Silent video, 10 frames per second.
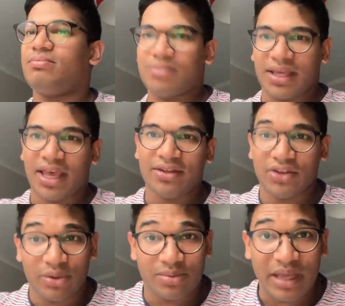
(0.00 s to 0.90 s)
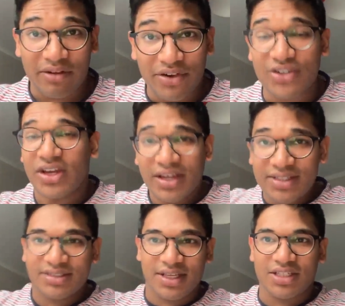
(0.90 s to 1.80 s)
Again, you don't want to be average.
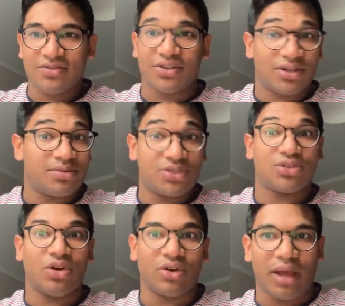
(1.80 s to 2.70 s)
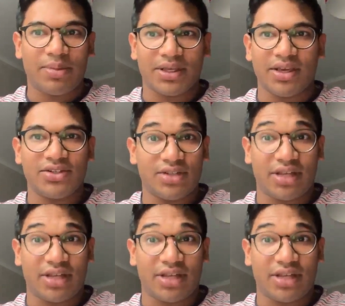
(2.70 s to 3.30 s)
Six for a strong application,